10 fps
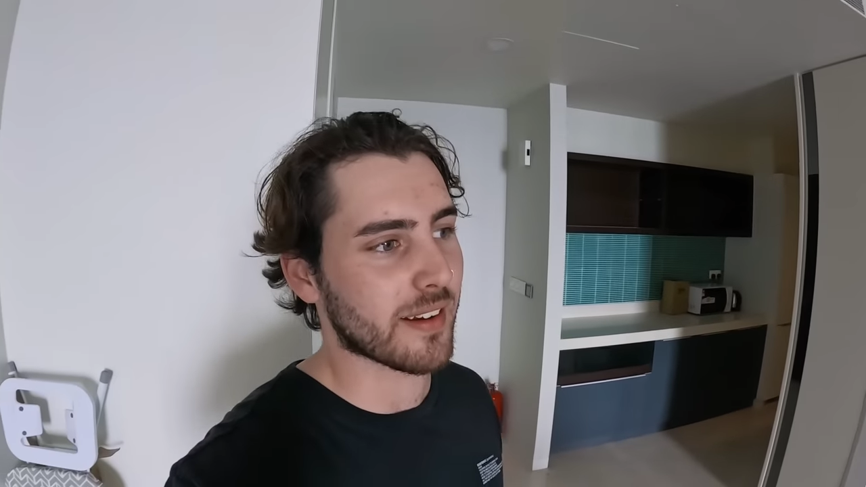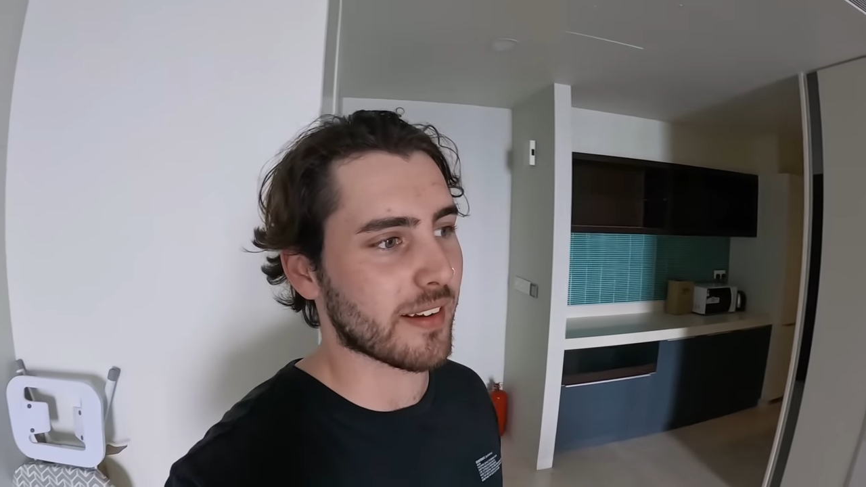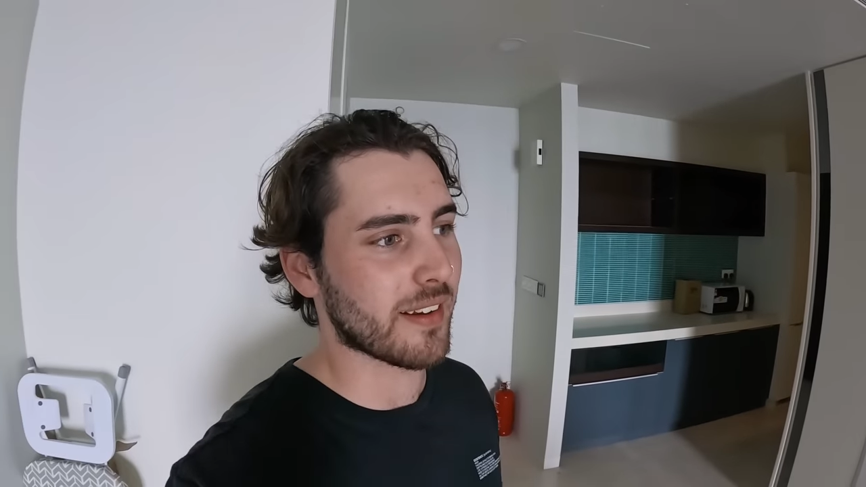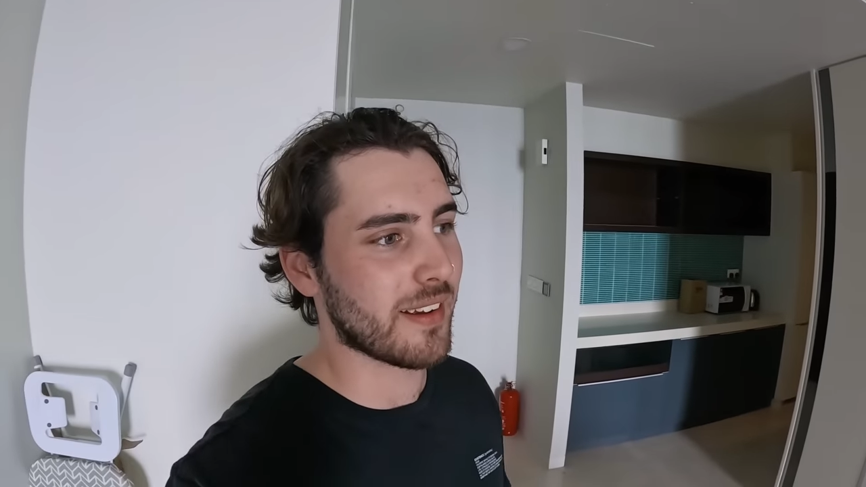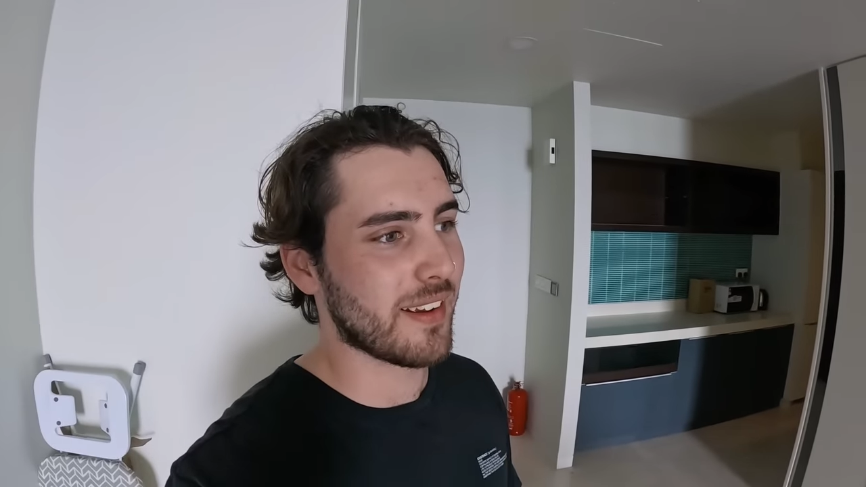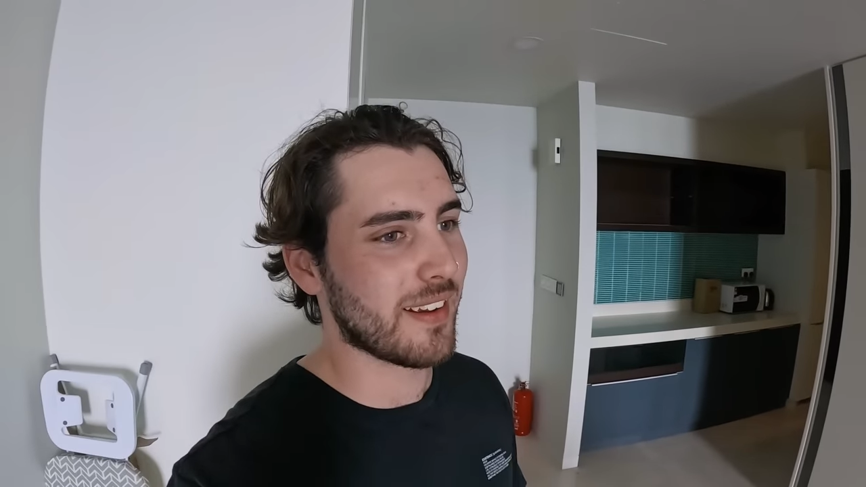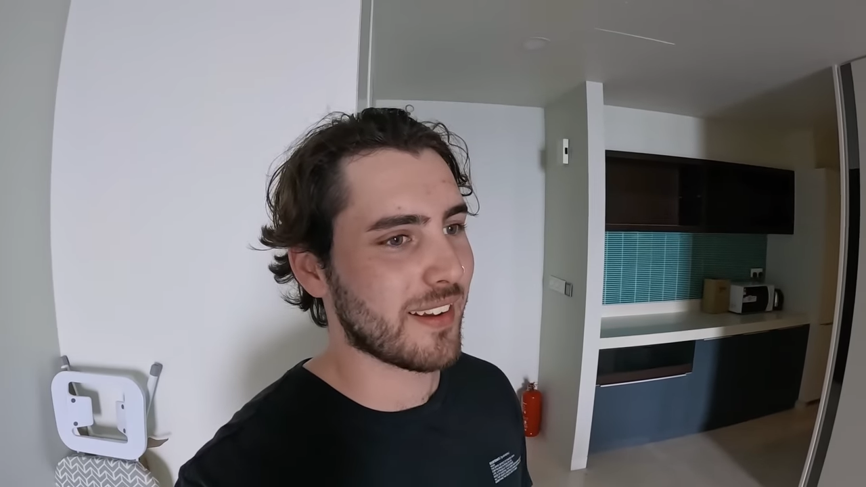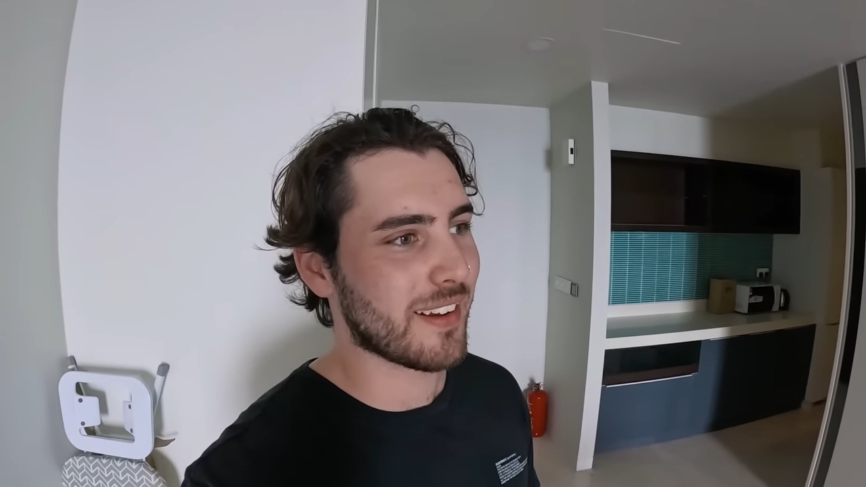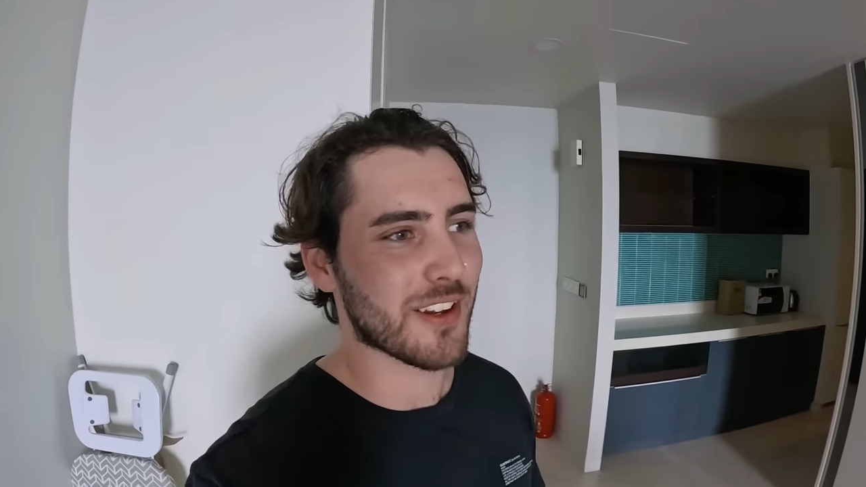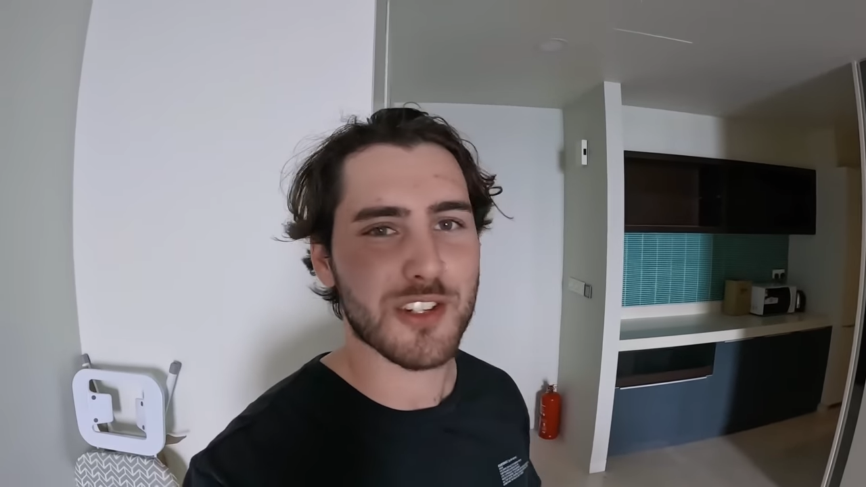I'll
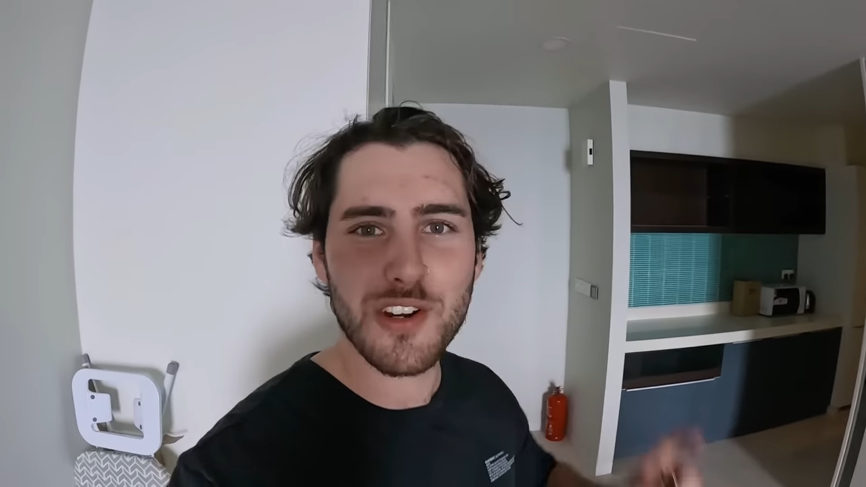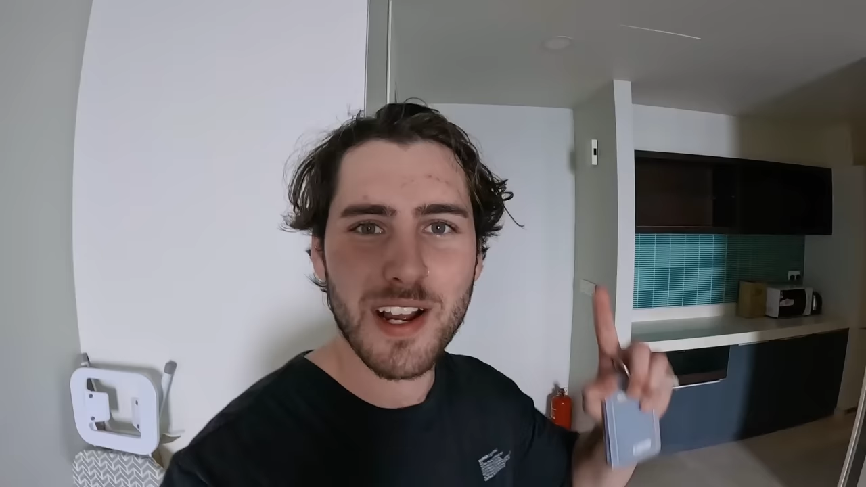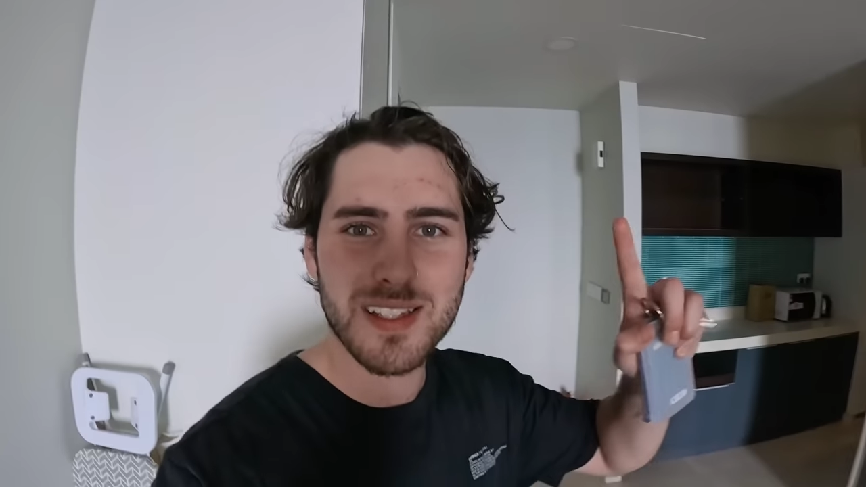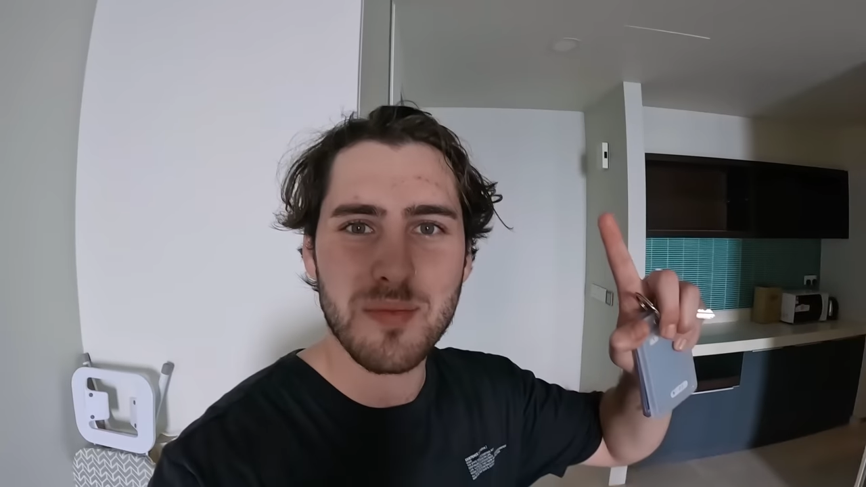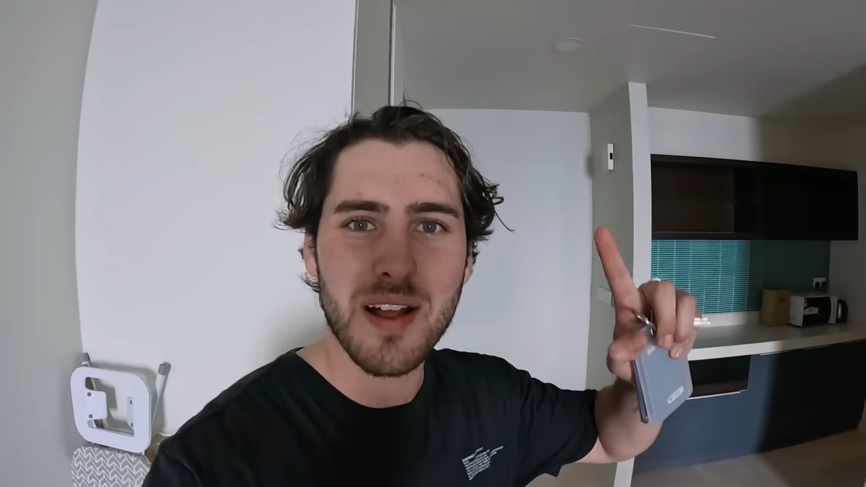show you guys the